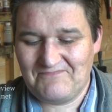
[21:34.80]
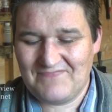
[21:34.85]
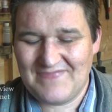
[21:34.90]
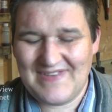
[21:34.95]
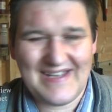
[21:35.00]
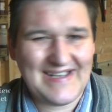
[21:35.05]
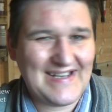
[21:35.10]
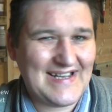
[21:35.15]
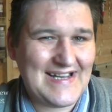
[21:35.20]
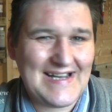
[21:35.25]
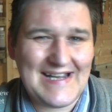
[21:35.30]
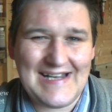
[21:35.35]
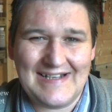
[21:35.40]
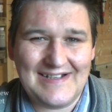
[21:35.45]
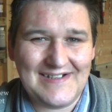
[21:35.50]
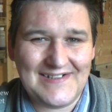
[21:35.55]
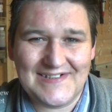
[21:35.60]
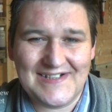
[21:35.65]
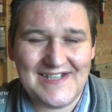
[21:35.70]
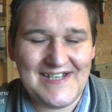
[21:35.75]

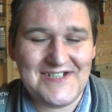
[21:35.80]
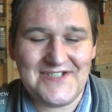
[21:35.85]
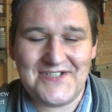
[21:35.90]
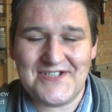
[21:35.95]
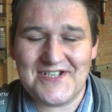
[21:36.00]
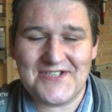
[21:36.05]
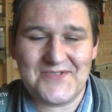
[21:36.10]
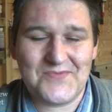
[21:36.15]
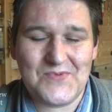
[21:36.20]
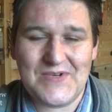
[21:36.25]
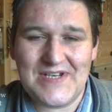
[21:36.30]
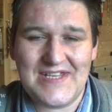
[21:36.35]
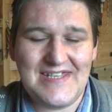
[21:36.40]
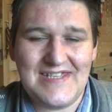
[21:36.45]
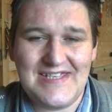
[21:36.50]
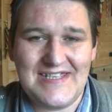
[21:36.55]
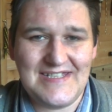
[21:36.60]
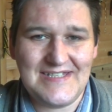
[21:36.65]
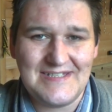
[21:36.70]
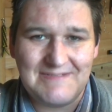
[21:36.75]
ah it's just one of
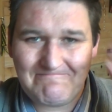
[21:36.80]
these